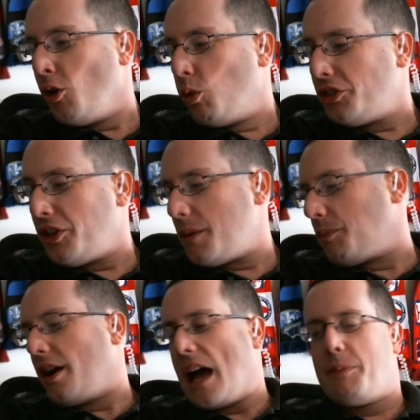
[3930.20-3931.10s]
Would they
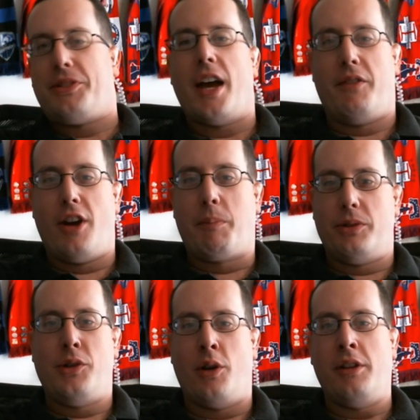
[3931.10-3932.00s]
perhaps have an
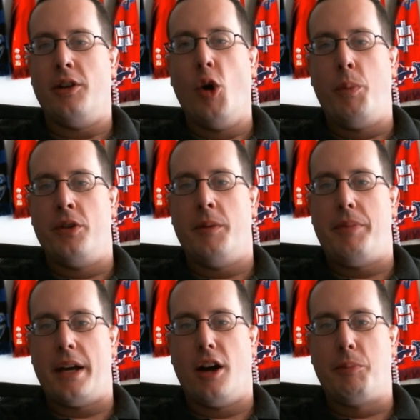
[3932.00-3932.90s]
opportunity to open up
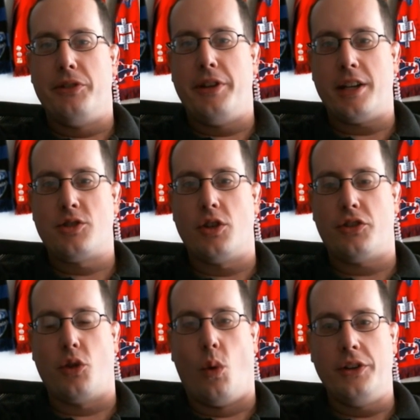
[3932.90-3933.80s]
that upper deck
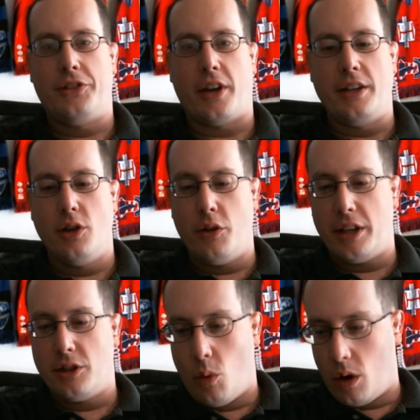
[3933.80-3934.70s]
just the once? I know
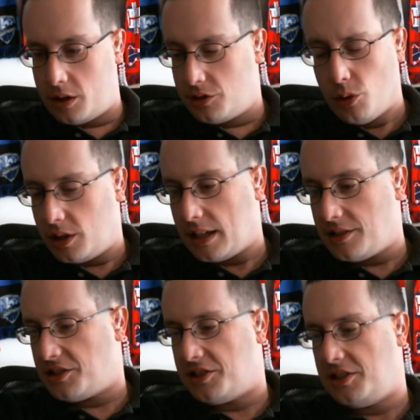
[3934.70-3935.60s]
they don't want to do it
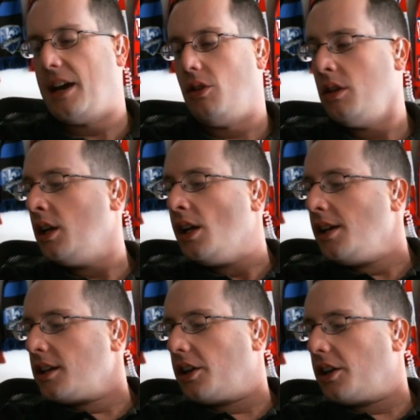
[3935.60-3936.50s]
against Seattle
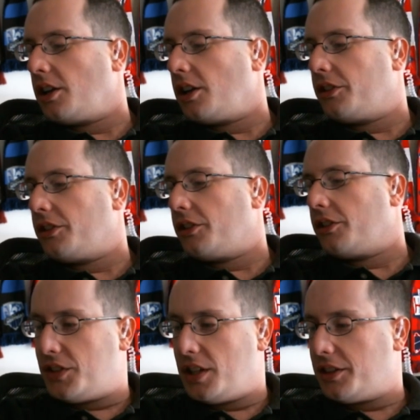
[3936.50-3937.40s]
because they don't want to
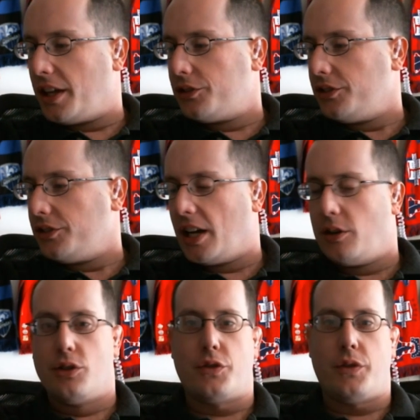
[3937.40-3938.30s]
have 10,000
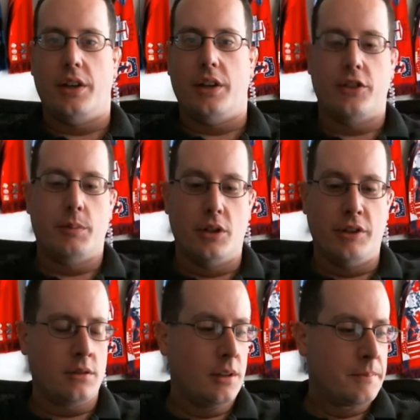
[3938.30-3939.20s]
Sounders fans in the
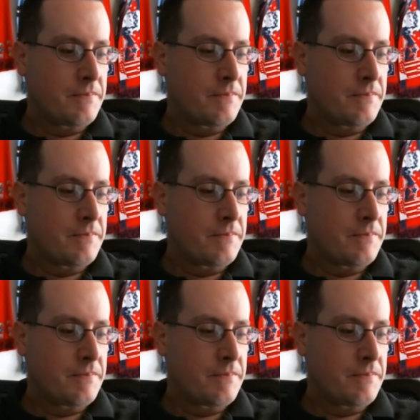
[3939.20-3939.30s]
building.